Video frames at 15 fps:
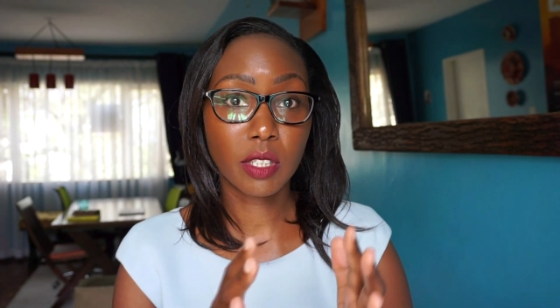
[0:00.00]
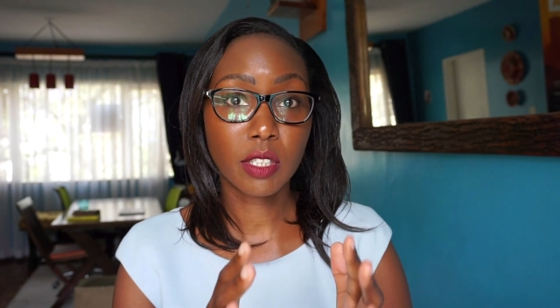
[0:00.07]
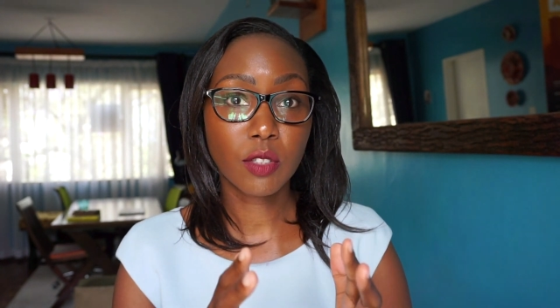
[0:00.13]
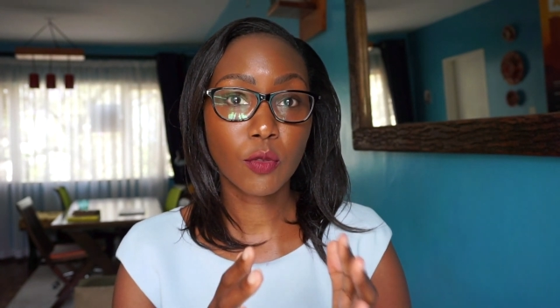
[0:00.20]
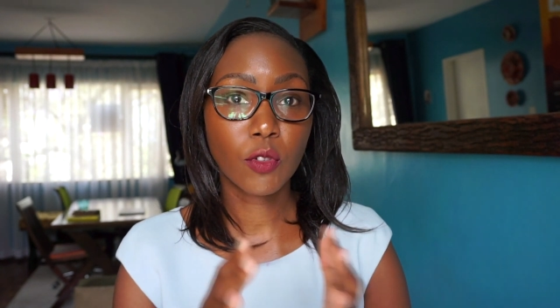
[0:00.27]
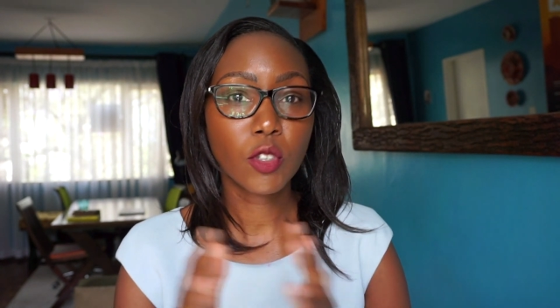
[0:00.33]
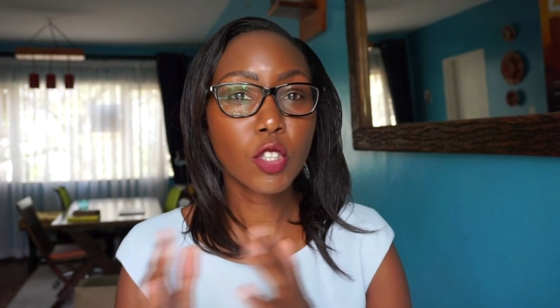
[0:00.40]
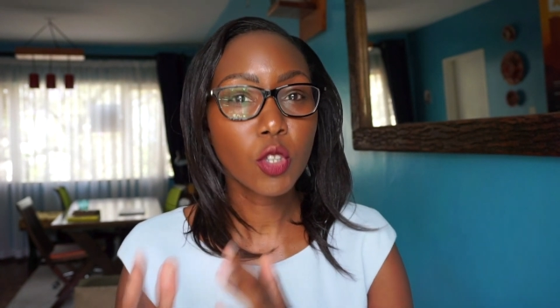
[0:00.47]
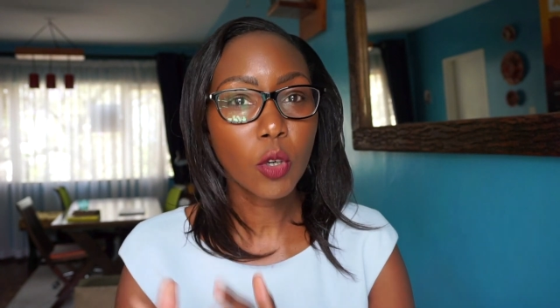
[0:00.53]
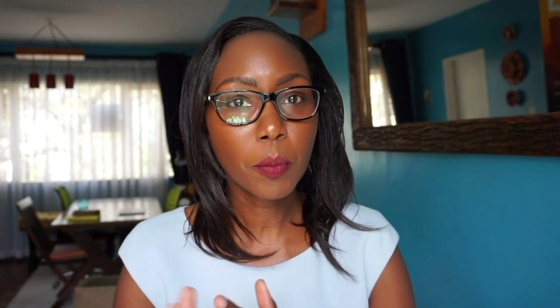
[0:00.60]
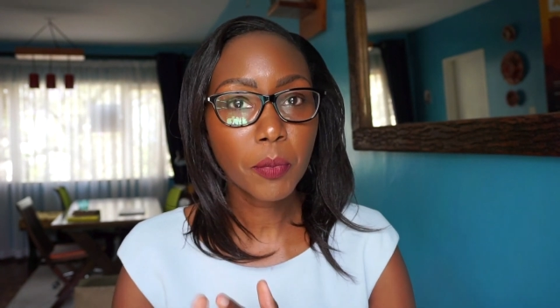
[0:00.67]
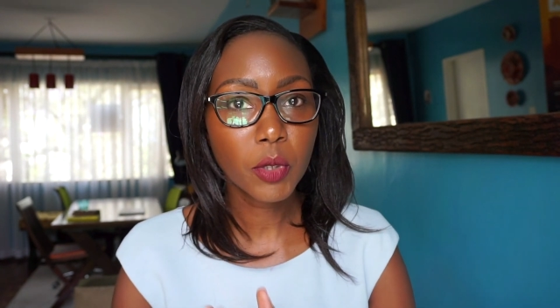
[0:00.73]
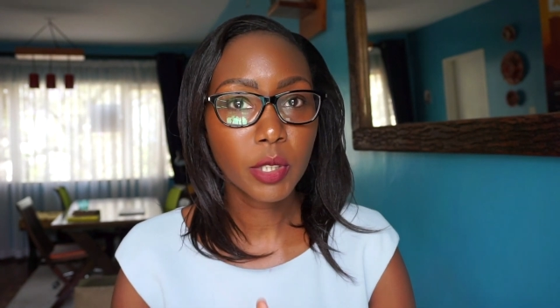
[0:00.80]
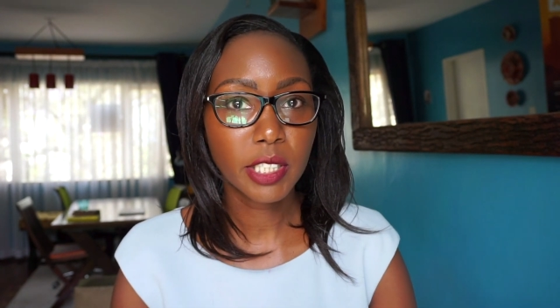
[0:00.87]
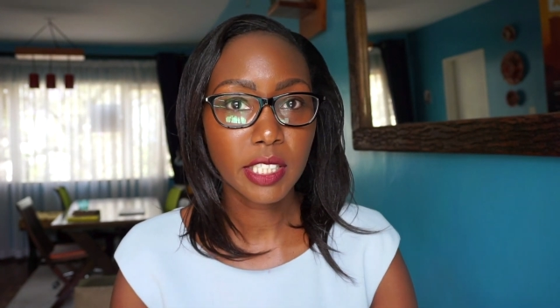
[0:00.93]
this for your
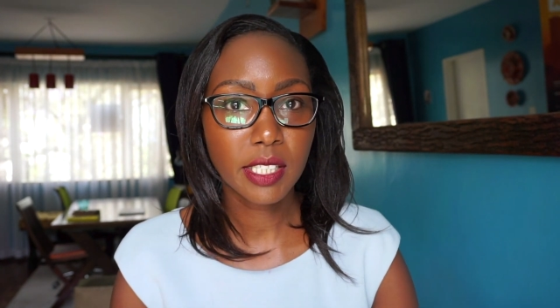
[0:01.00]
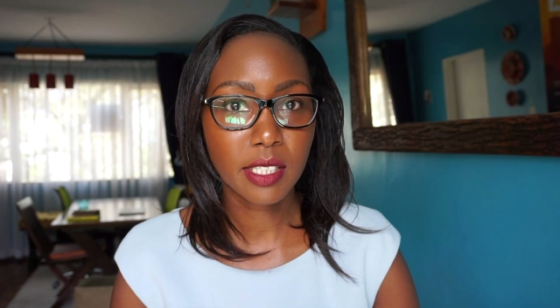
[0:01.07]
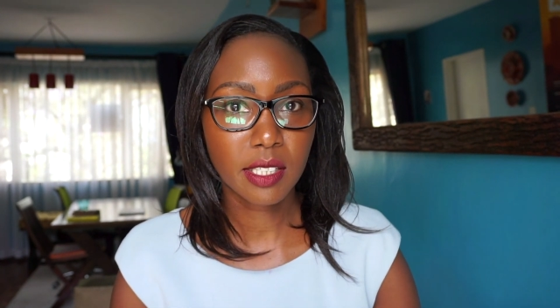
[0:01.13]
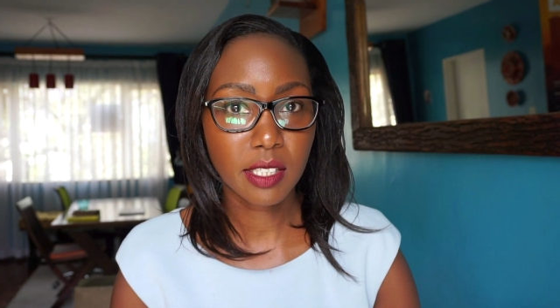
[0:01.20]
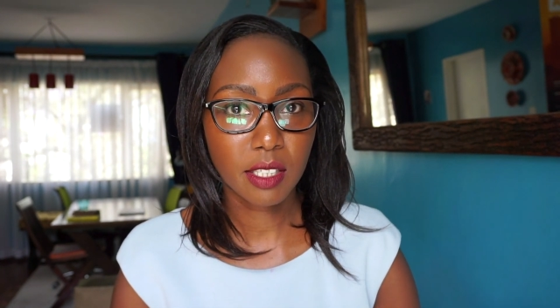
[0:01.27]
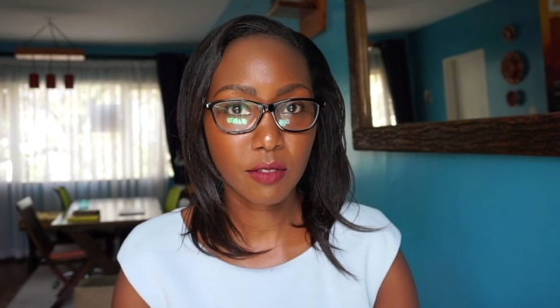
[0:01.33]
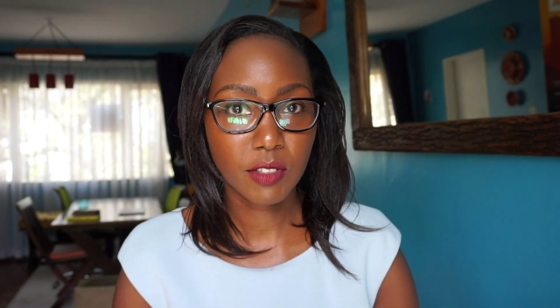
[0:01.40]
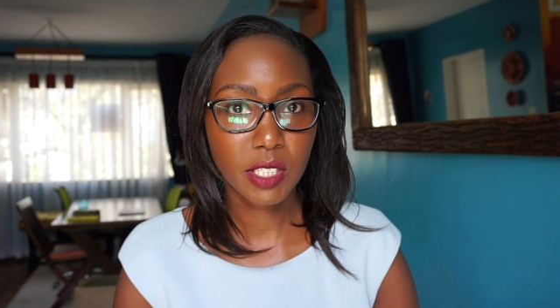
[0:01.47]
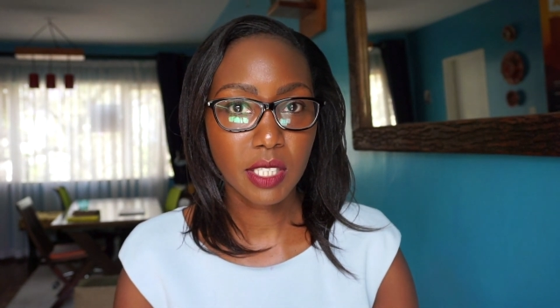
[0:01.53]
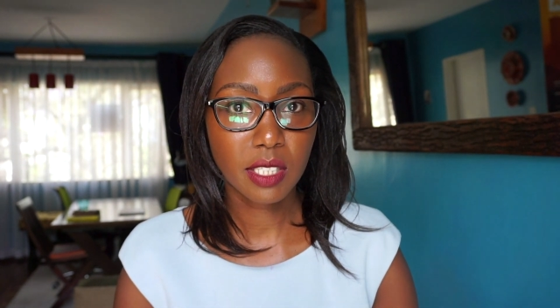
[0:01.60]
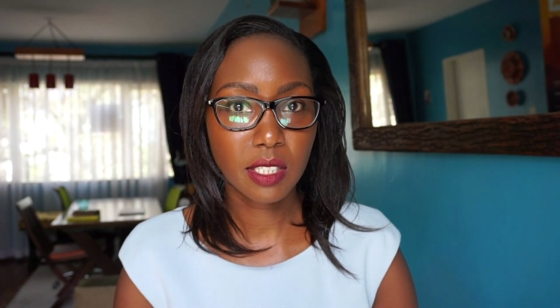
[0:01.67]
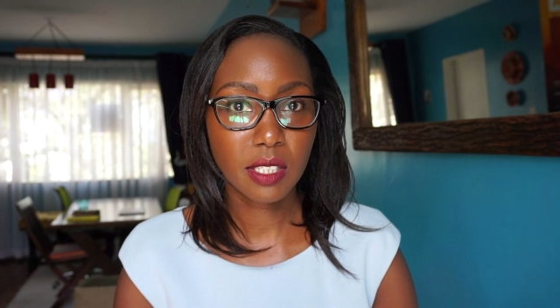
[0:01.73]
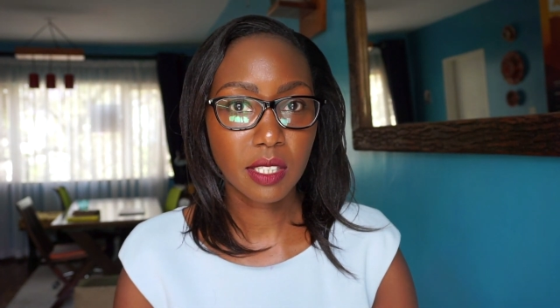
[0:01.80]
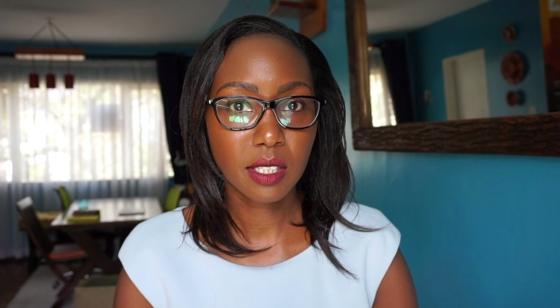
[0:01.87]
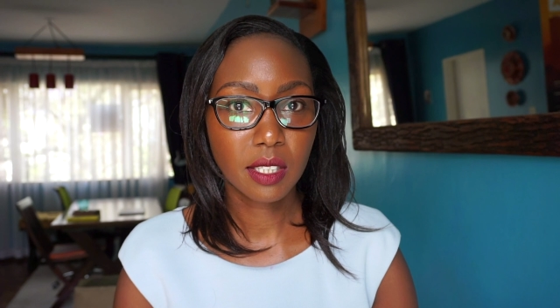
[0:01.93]
products and
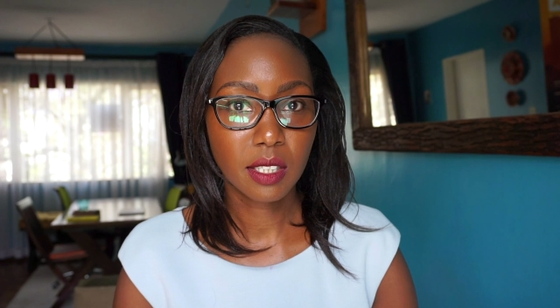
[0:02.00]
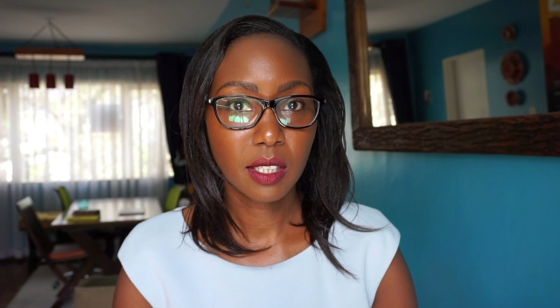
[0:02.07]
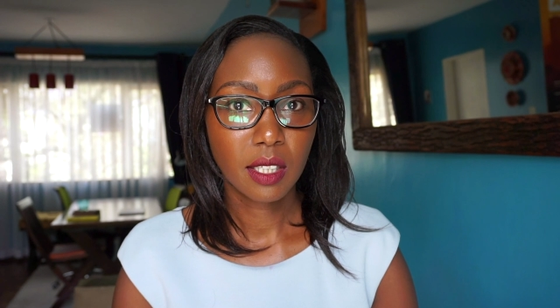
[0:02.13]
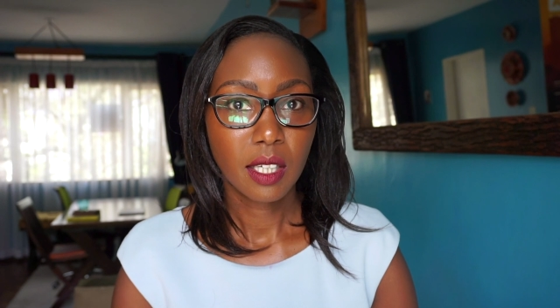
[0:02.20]
services.